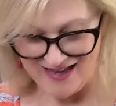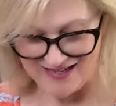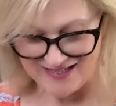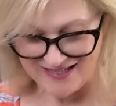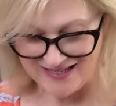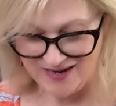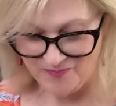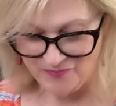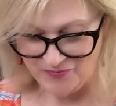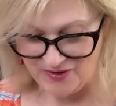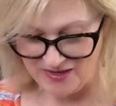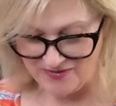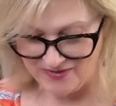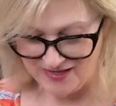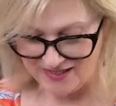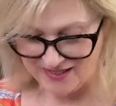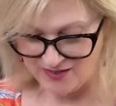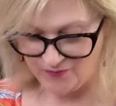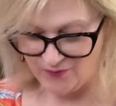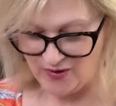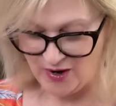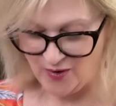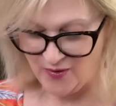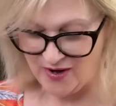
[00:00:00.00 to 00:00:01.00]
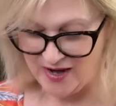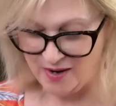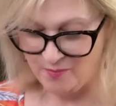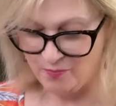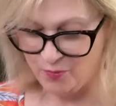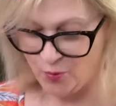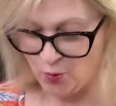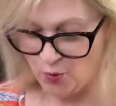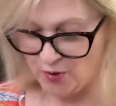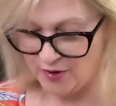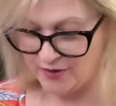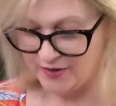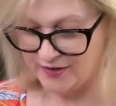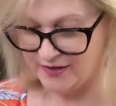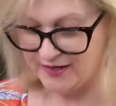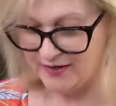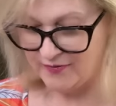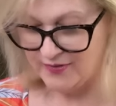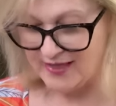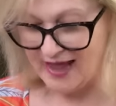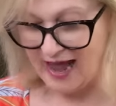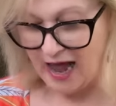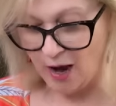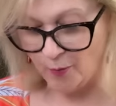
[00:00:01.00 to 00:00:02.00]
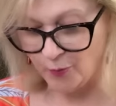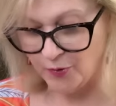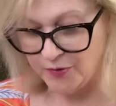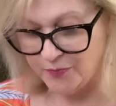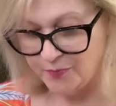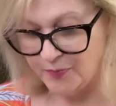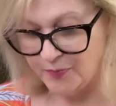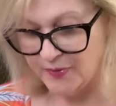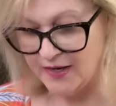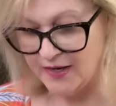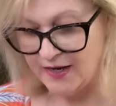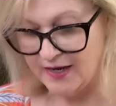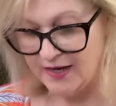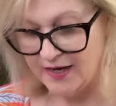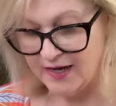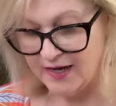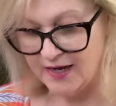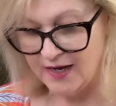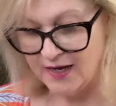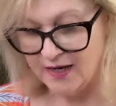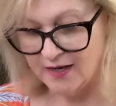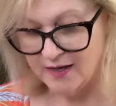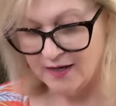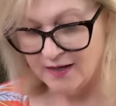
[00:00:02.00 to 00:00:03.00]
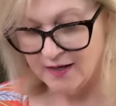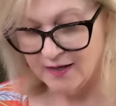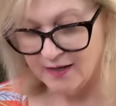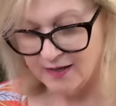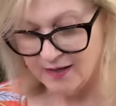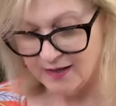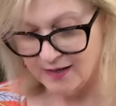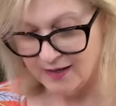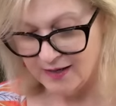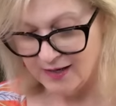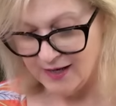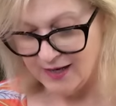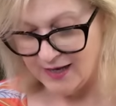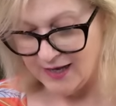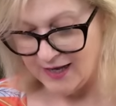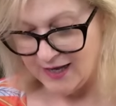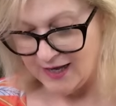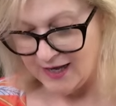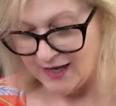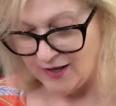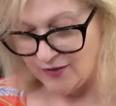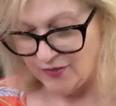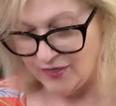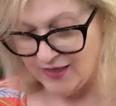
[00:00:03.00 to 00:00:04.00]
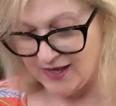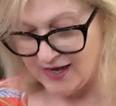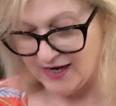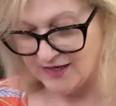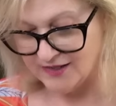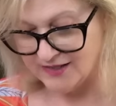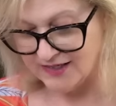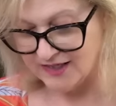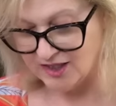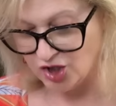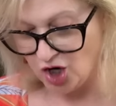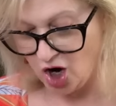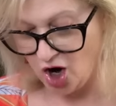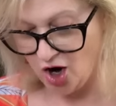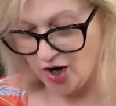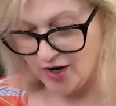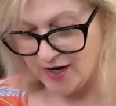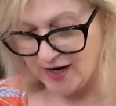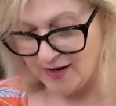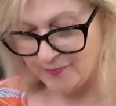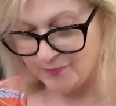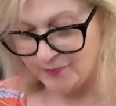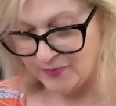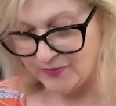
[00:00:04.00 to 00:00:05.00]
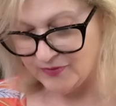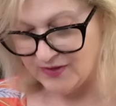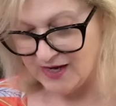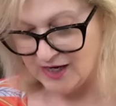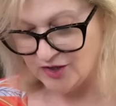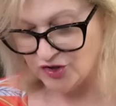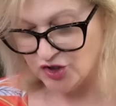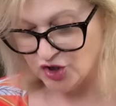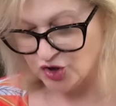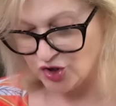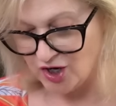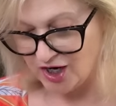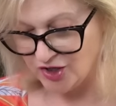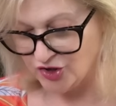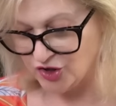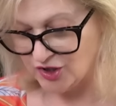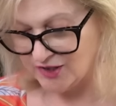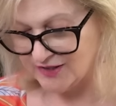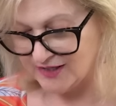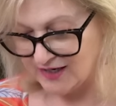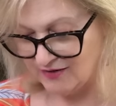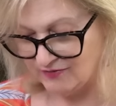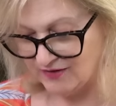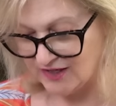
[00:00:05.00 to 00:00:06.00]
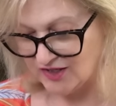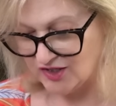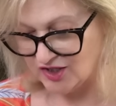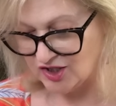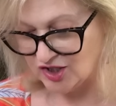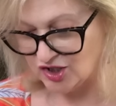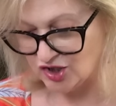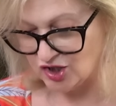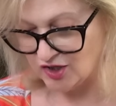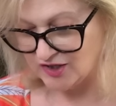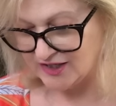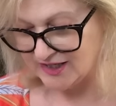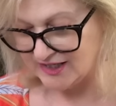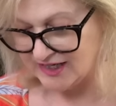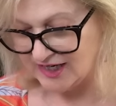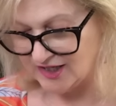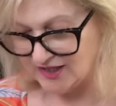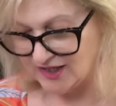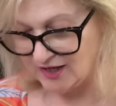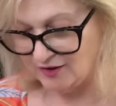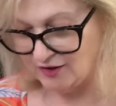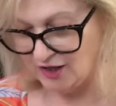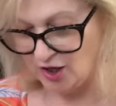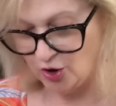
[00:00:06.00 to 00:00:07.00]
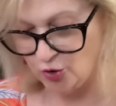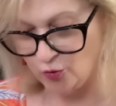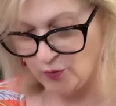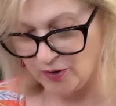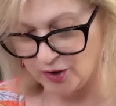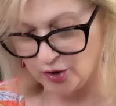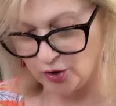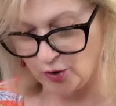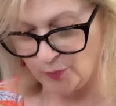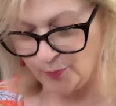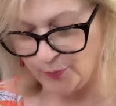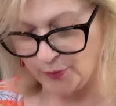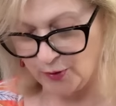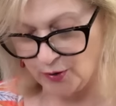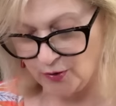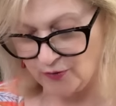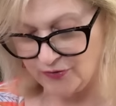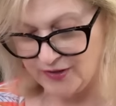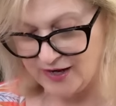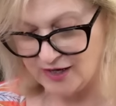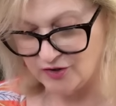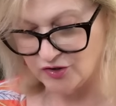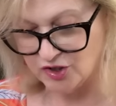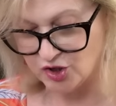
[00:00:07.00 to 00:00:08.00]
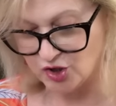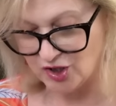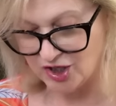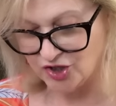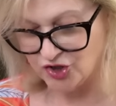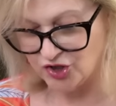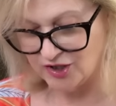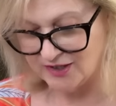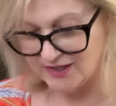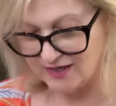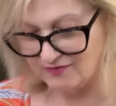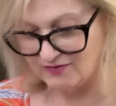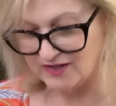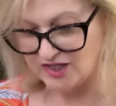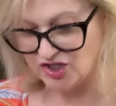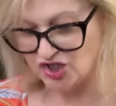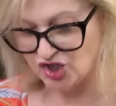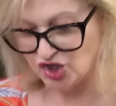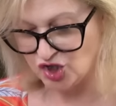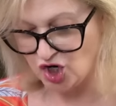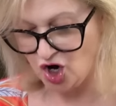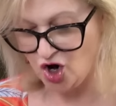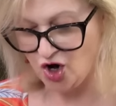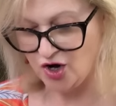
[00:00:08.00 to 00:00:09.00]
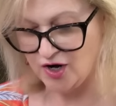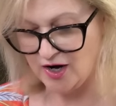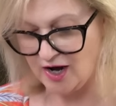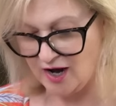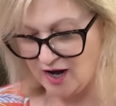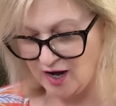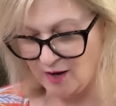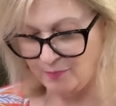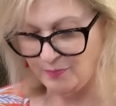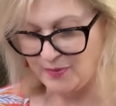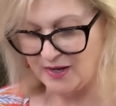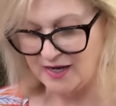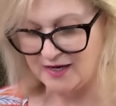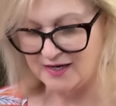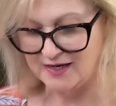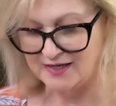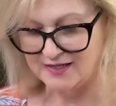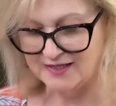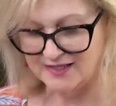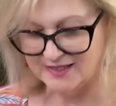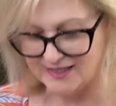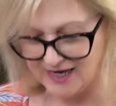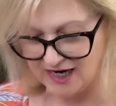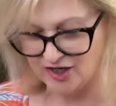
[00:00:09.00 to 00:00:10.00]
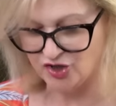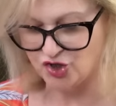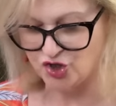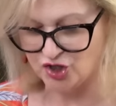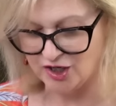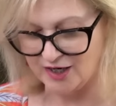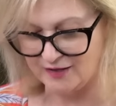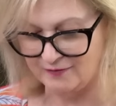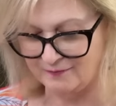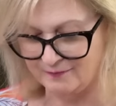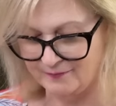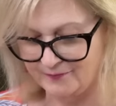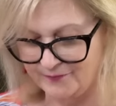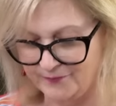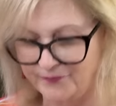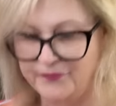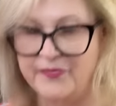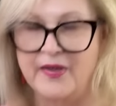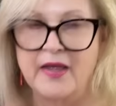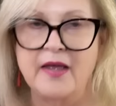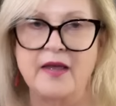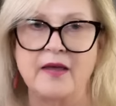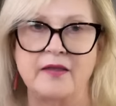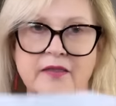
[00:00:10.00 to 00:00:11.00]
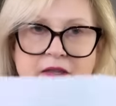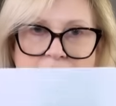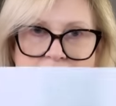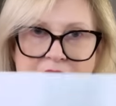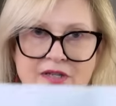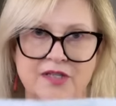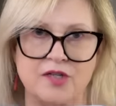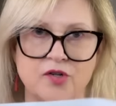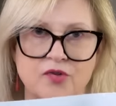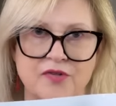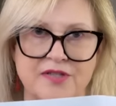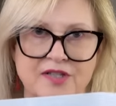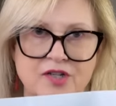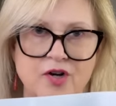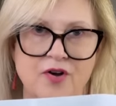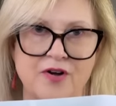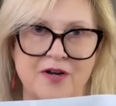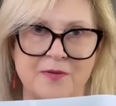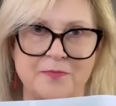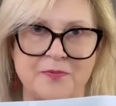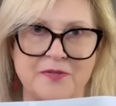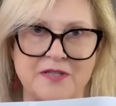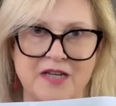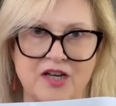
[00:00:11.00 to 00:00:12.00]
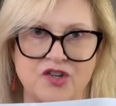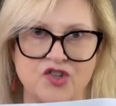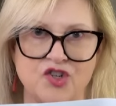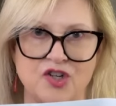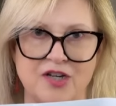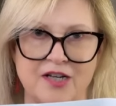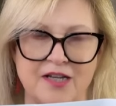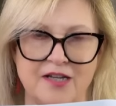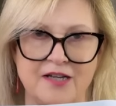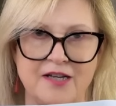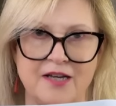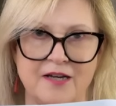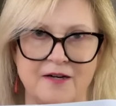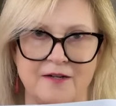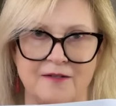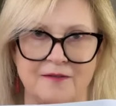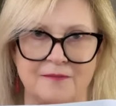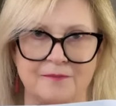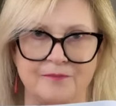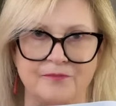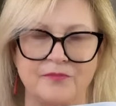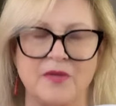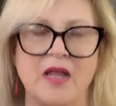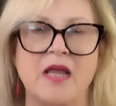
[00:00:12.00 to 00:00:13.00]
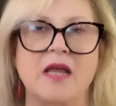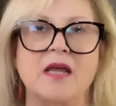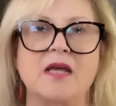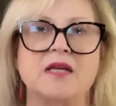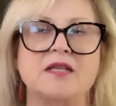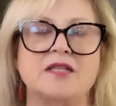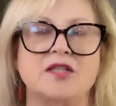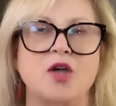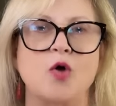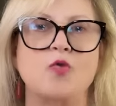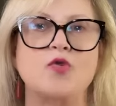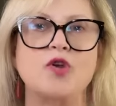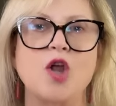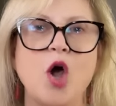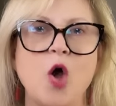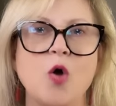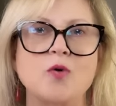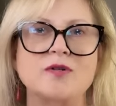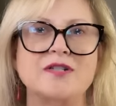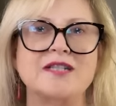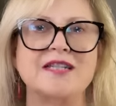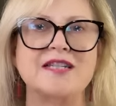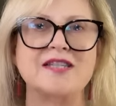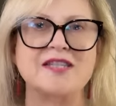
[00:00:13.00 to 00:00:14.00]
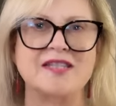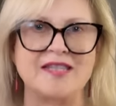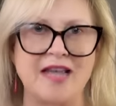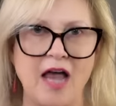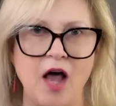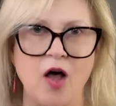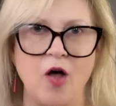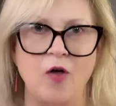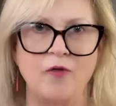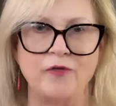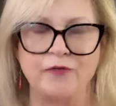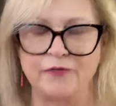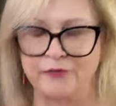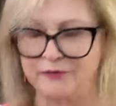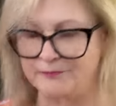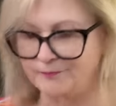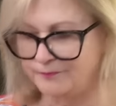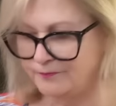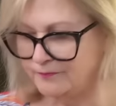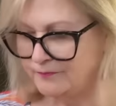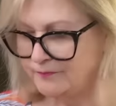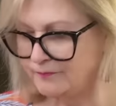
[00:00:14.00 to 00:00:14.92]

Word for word: Something that's very important, and that would be the startup, the instructions in the season the griddle per the instructions in the startup section. There is no startup section in here. So note to self,